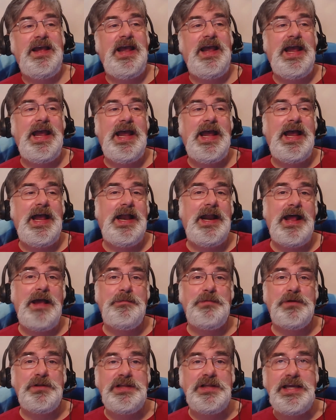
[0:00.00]
And
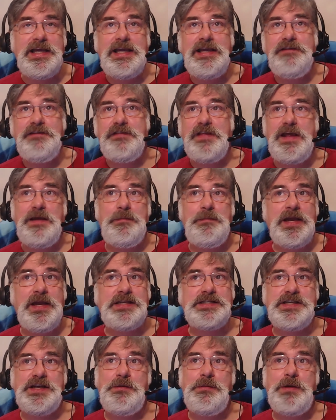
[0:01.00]
I believe they
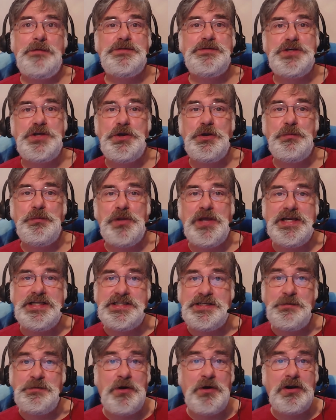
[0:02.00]
picked some obscure
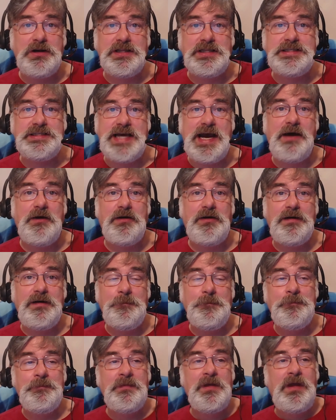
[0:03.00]
place to park the tower.